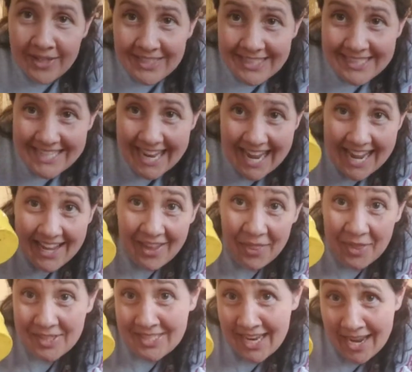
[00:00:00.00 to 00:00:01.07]
to take
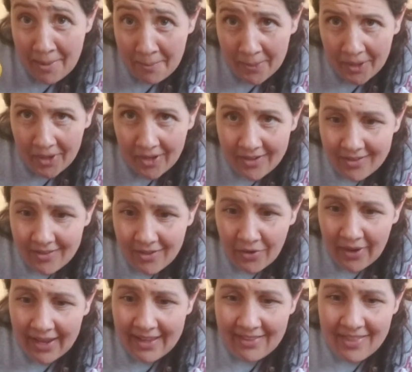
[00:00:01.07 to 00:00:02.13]
the tamper,
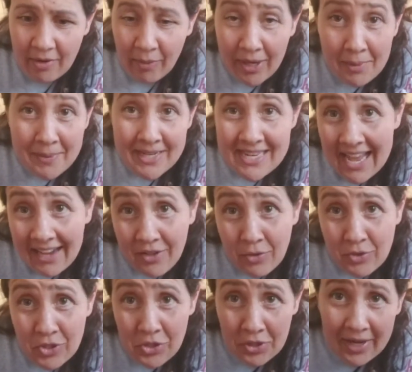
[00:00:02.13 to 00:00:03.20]
okay? They recommend not
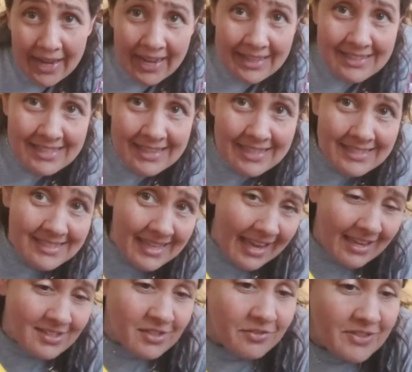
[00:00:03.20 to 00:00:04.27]
using your hands in this
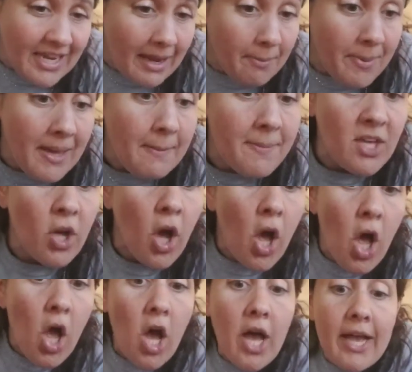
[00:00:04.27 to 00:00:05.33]
case of tamping
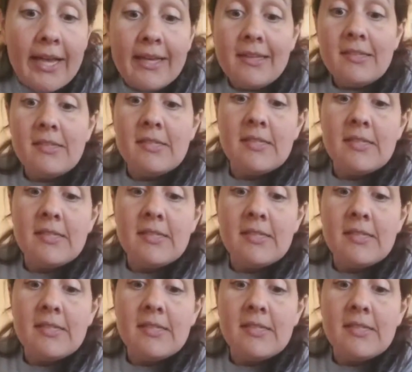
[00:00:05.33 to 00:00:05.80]
because